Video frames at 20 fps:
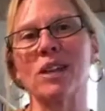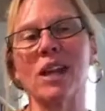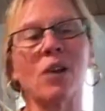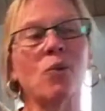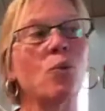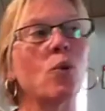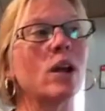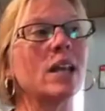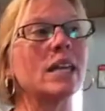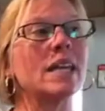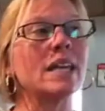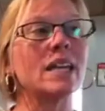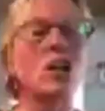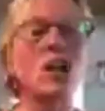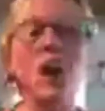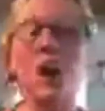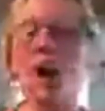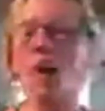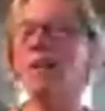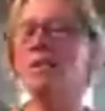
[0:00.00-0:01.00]
And when He
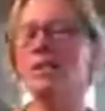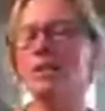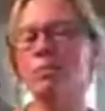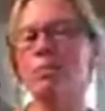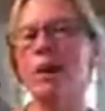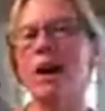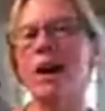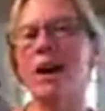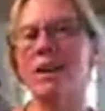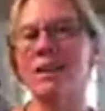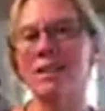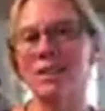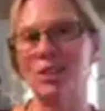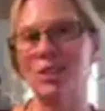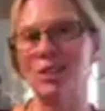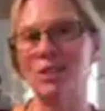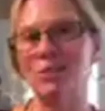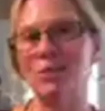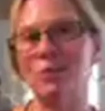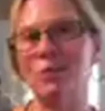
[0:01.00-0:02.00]
calls upon
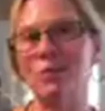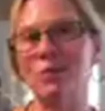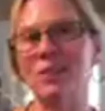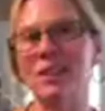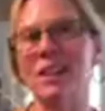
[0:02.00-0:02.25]
you,